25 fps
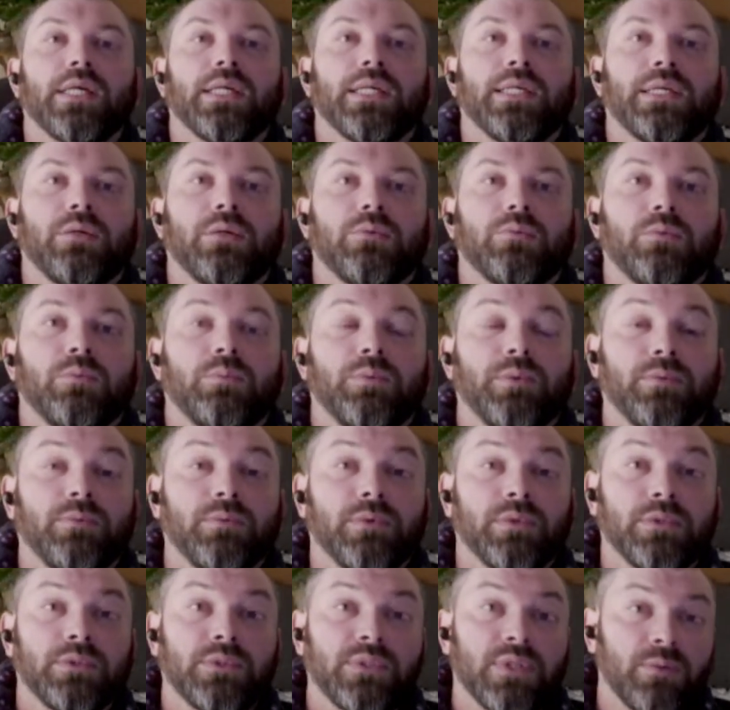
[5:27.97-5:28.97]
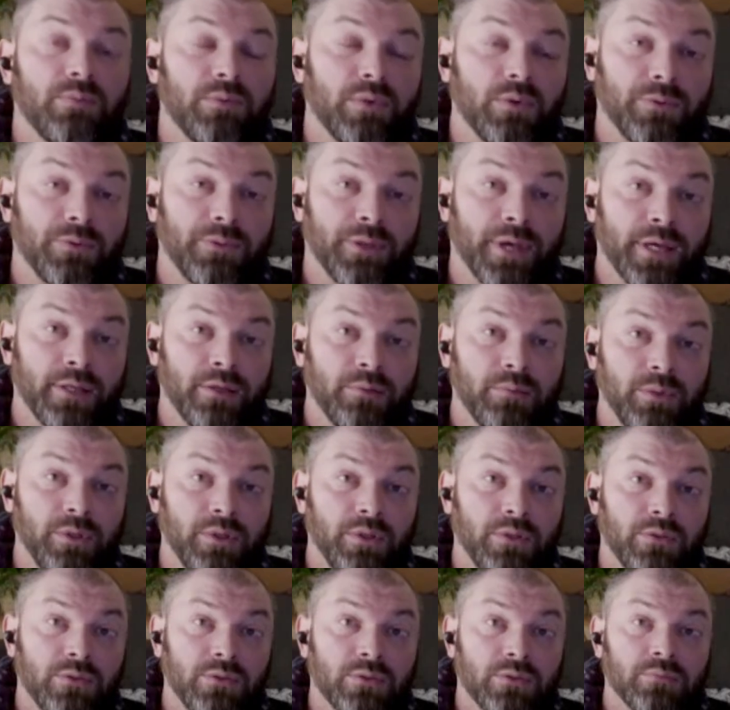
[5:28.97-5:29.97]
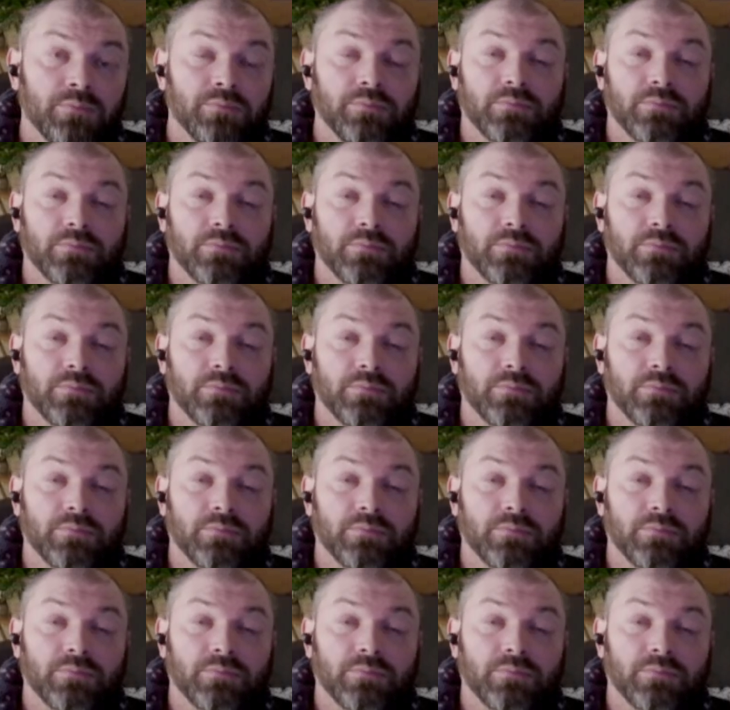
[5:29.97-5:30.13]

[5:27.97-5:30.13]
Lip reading: Will be same thing with enemies.